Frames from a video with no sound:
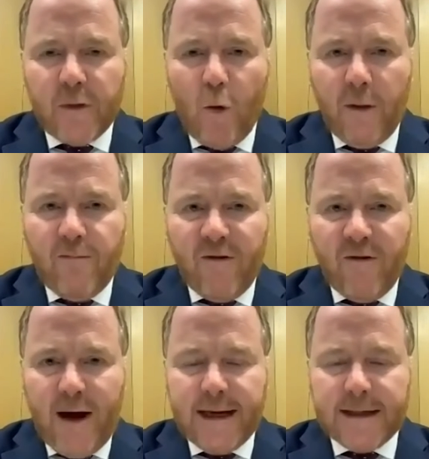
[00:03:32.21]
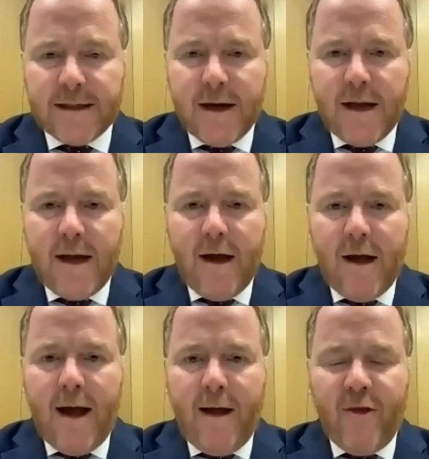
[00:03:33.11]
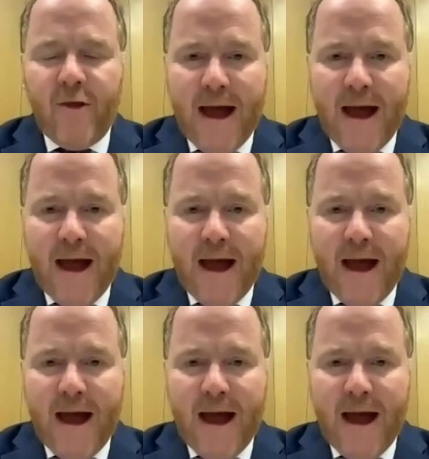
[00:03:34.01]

will provide the